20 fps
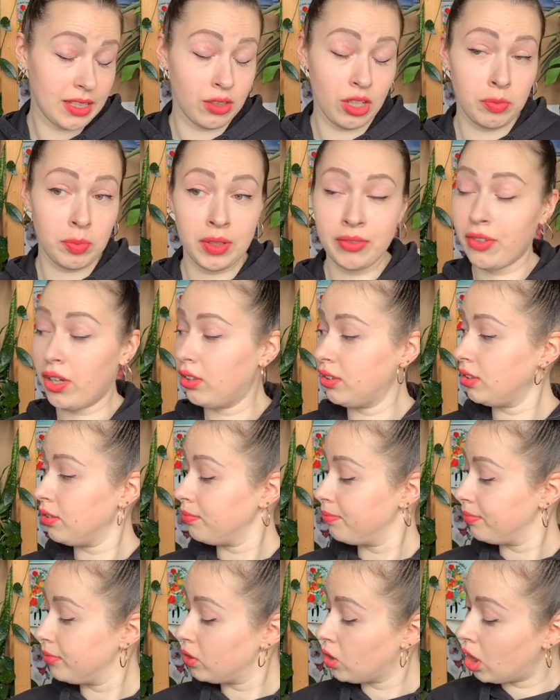Not my
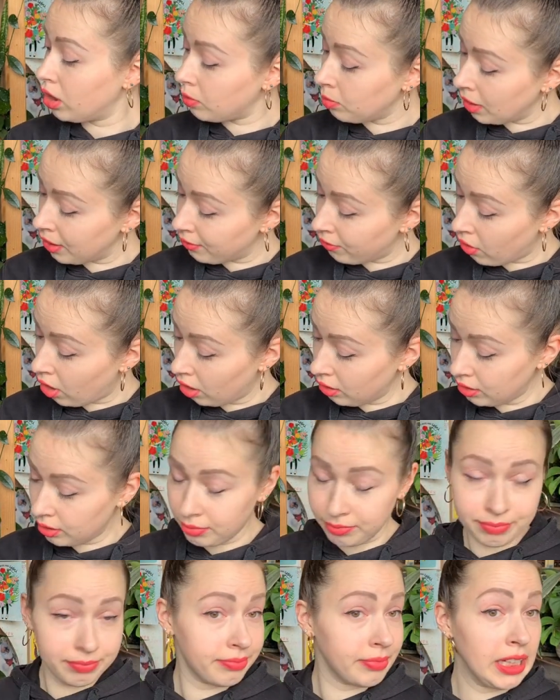fault, not my
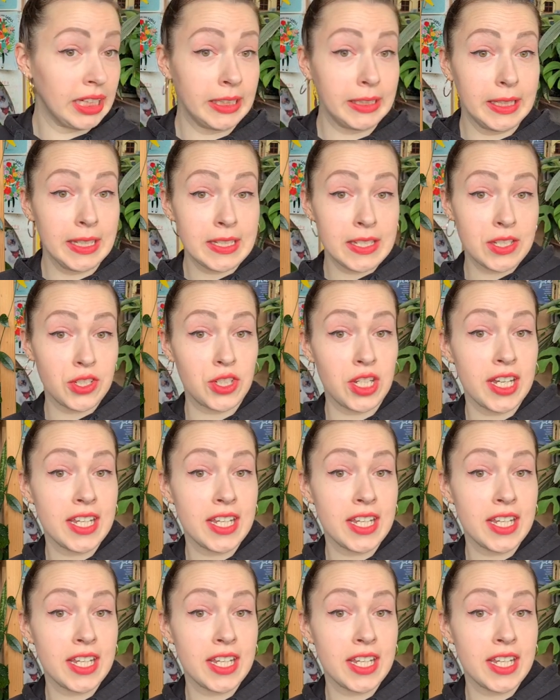fault. This is